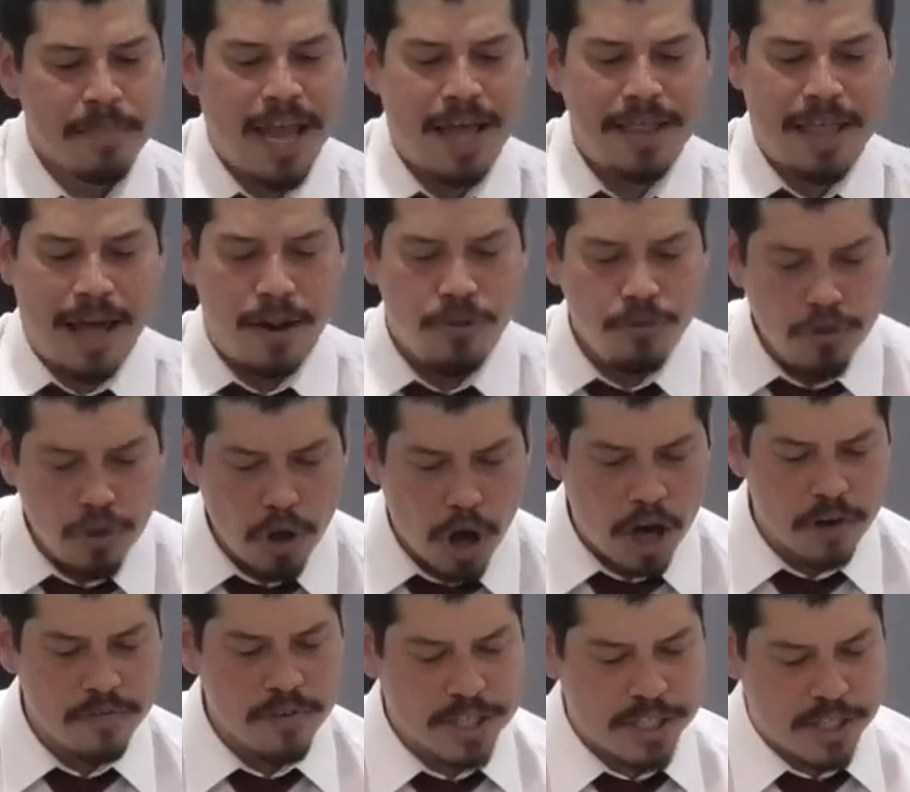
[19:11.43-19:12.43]
And that
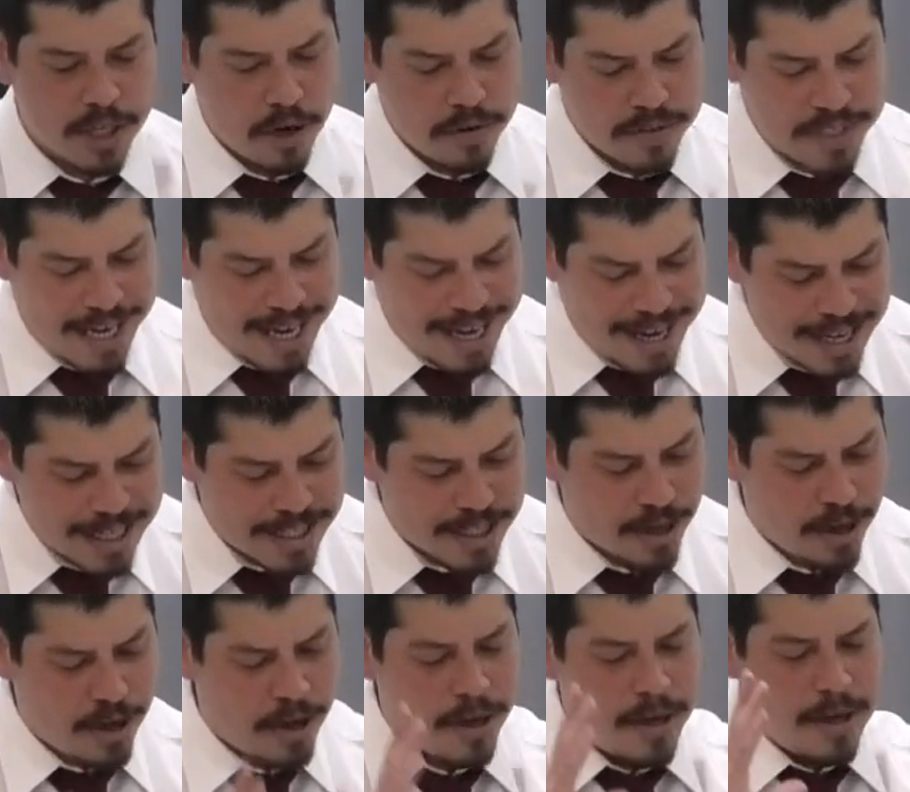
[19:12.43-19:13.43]
not of yourselves, it is
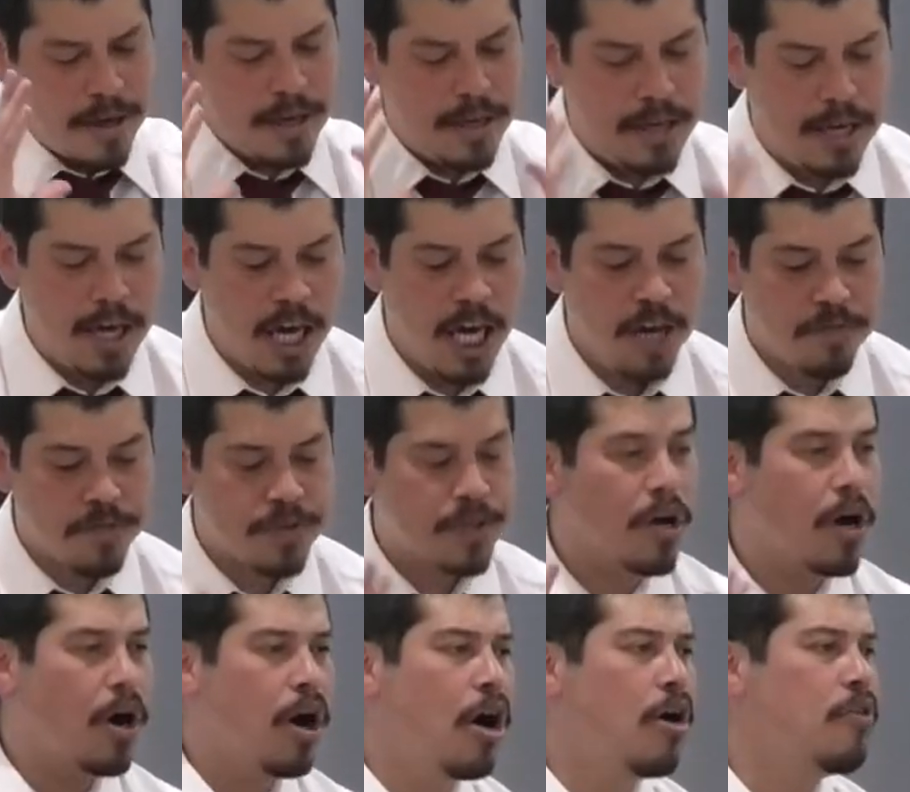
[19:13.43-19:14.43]
the gift
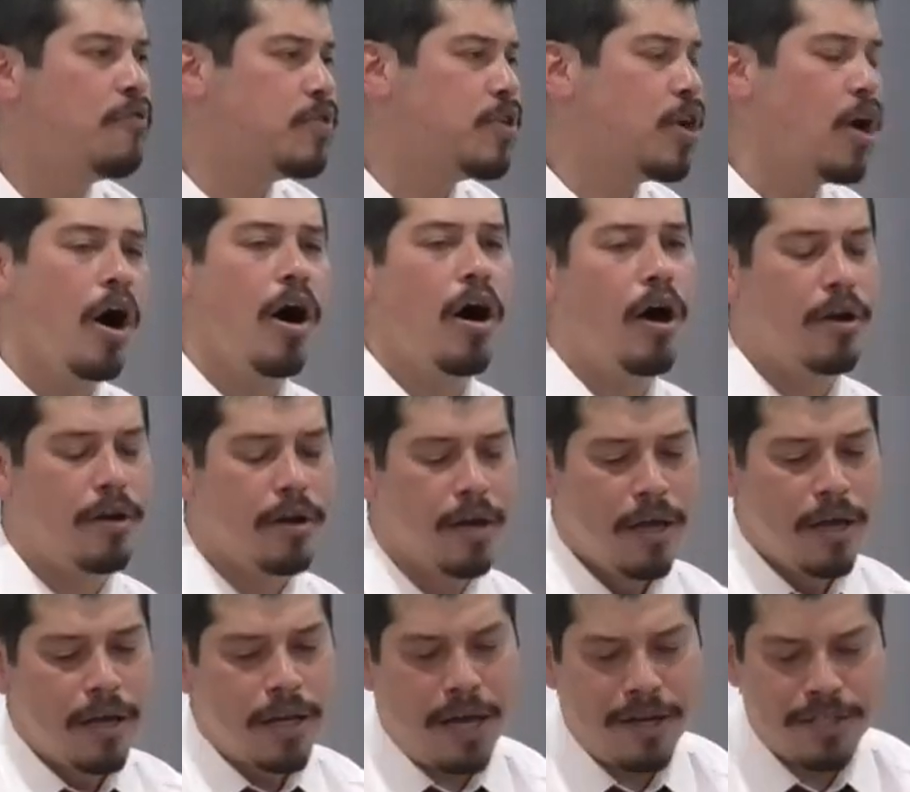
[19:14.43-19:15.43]
of God.
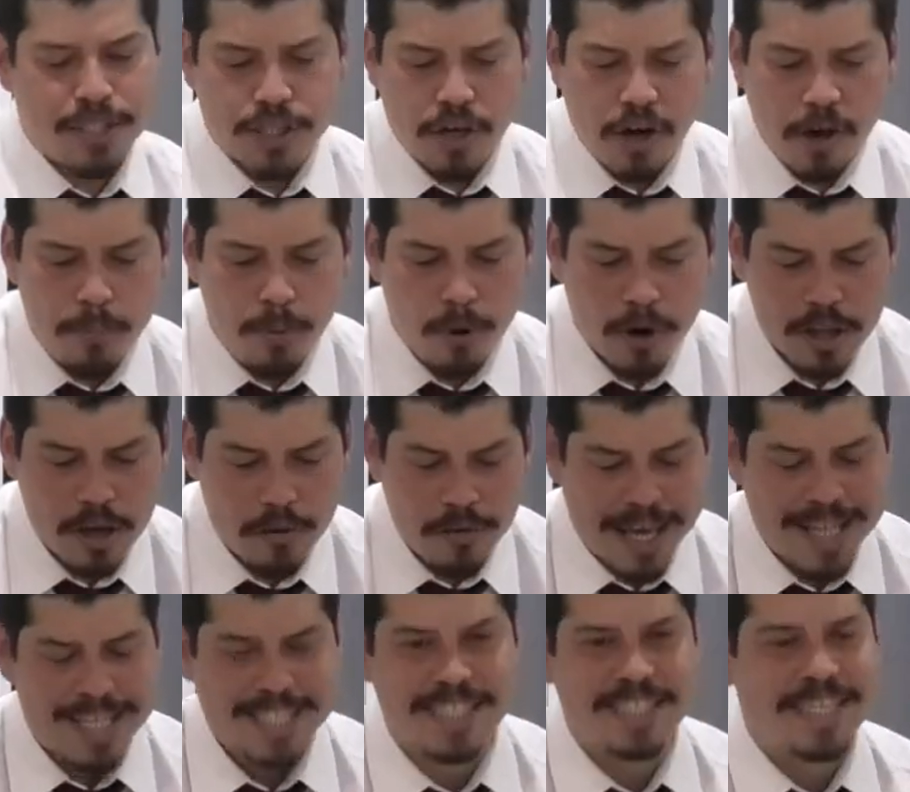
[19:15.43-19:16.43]
Now, it's so important that we
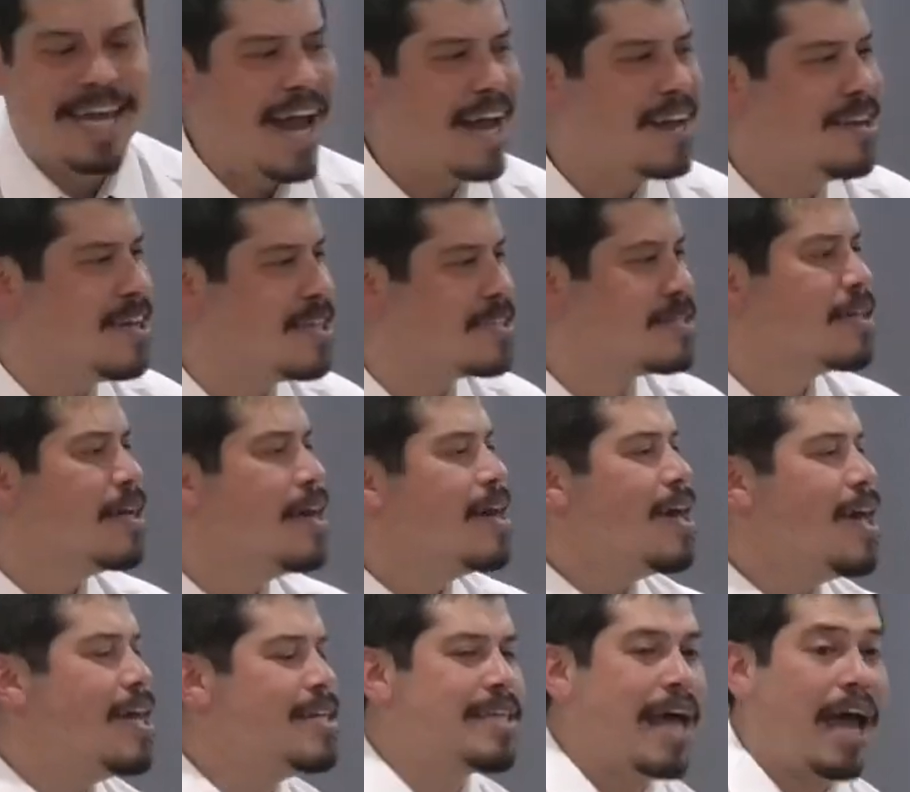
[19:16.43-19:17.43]
understand this
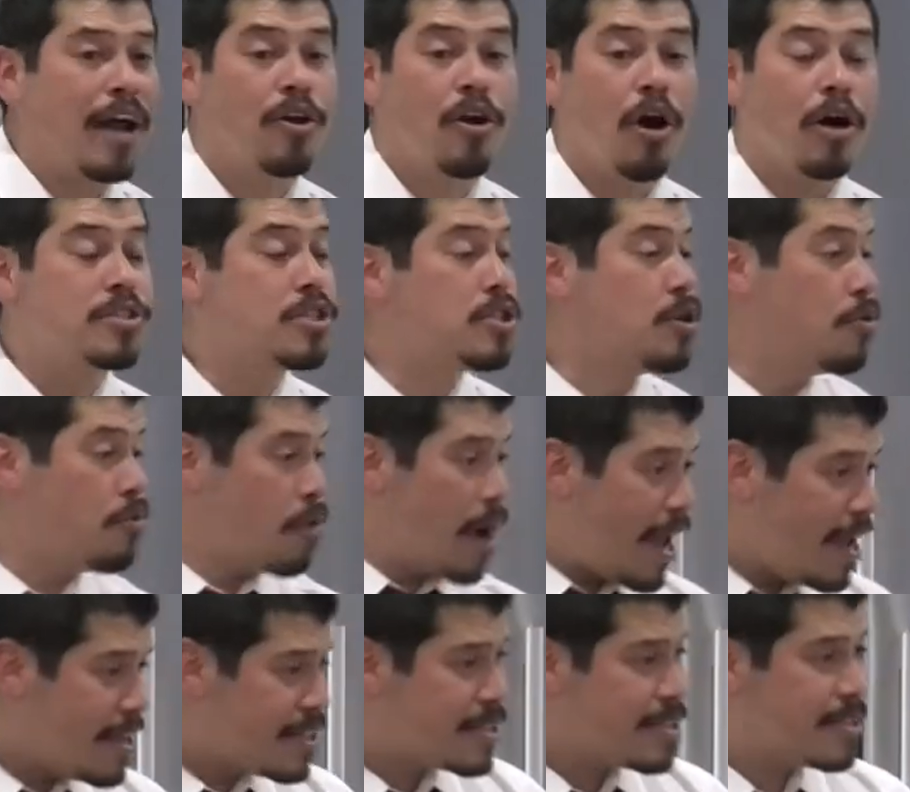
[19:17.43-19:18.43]
is that God's
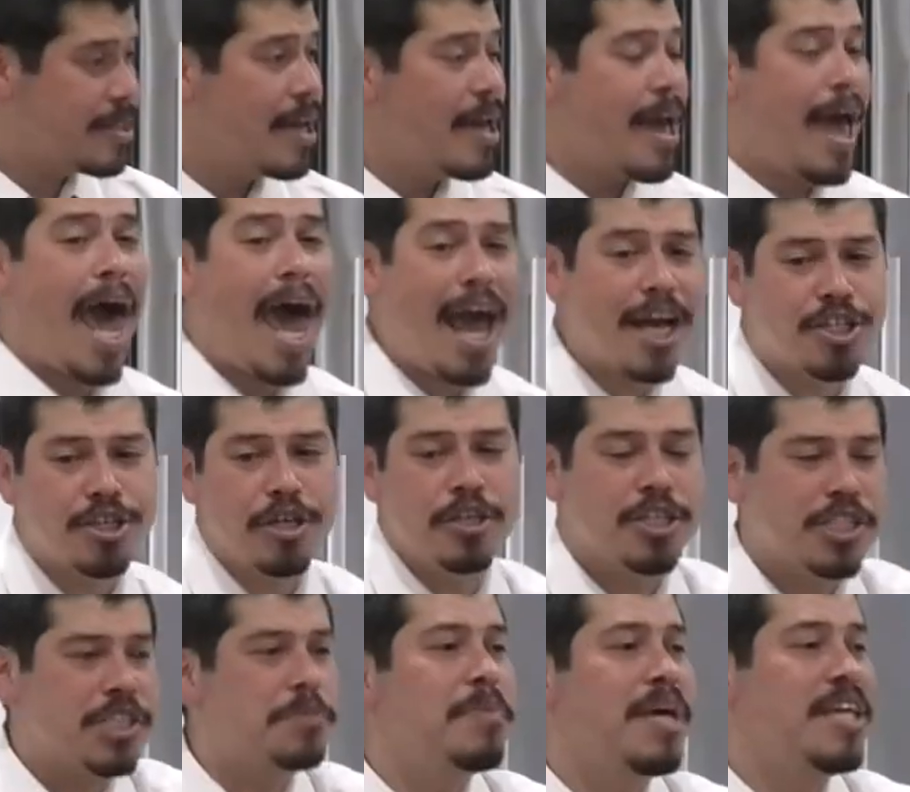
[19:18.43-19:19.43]
grace actually
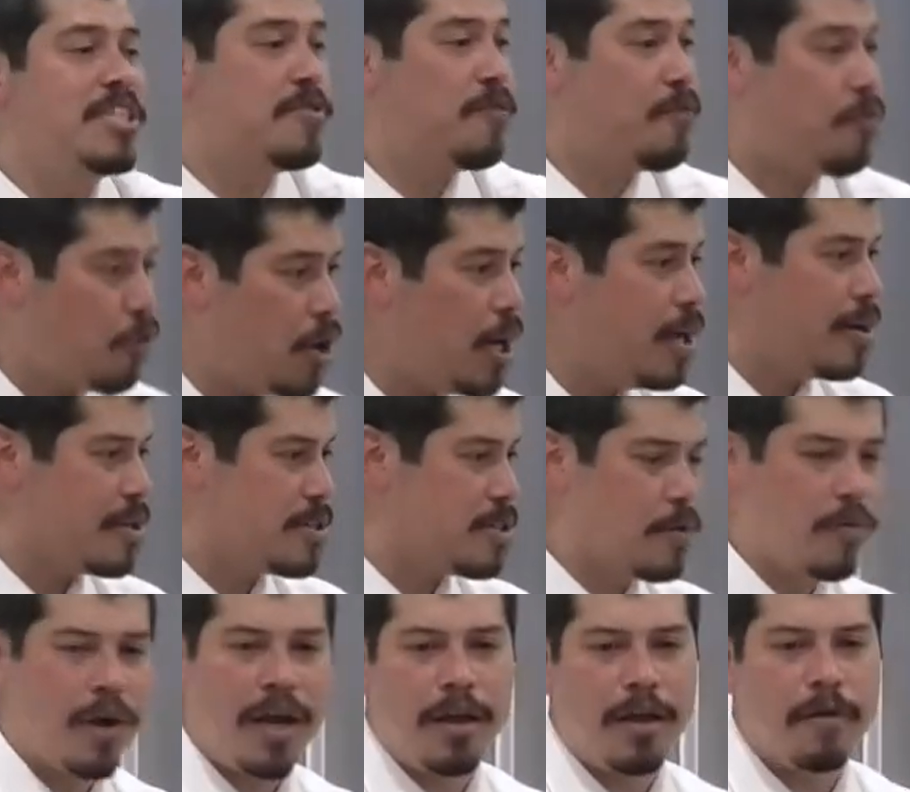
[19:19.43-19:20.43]
just means freeness
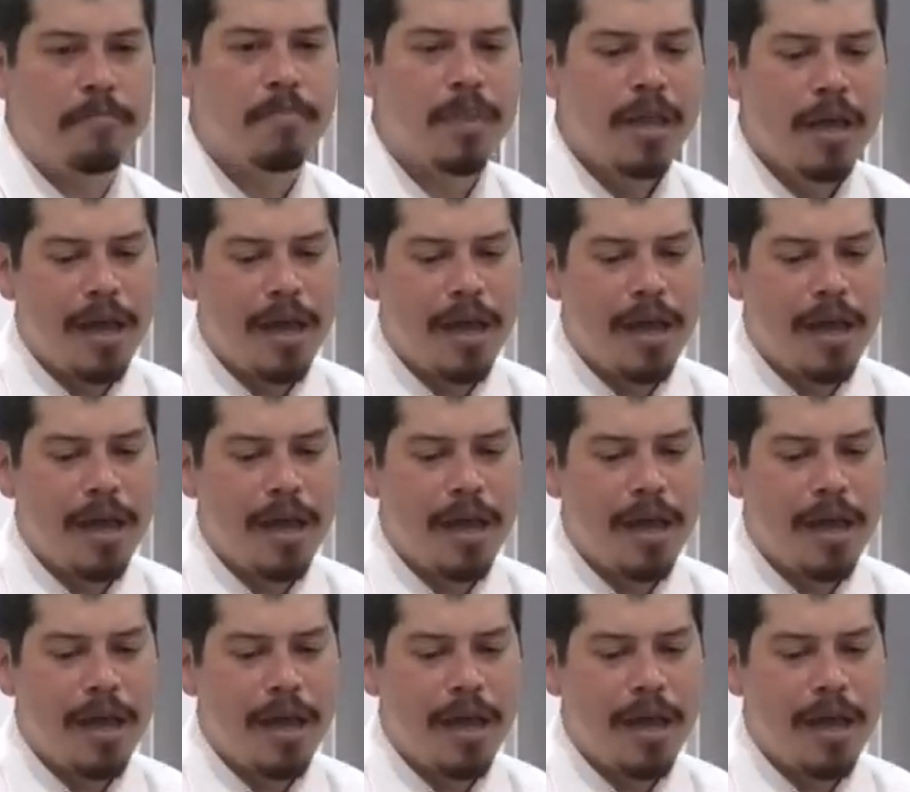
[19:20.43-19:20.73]
already.